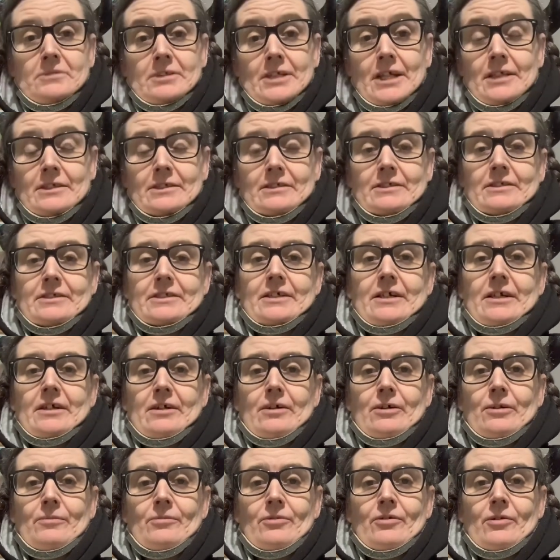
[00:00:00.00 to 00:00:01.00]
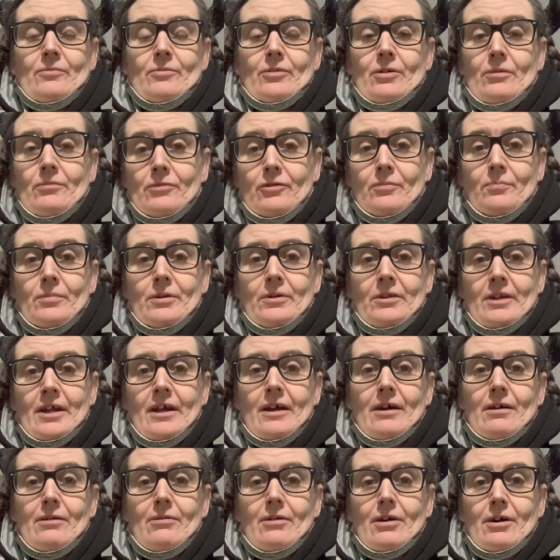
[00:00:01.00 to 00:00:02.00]
yes, I stay home sometimes, but
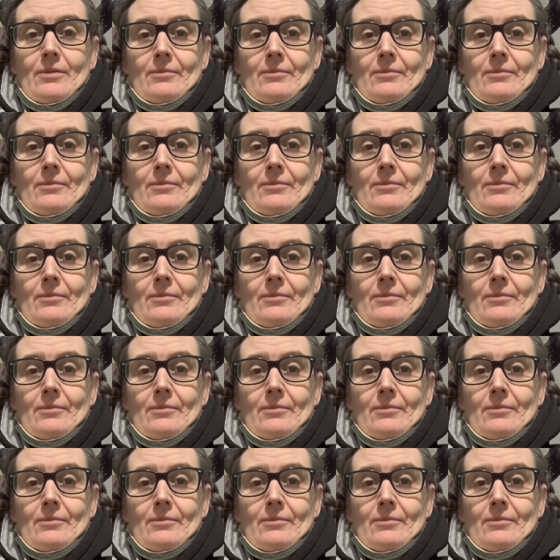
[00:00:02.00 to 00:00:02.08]
now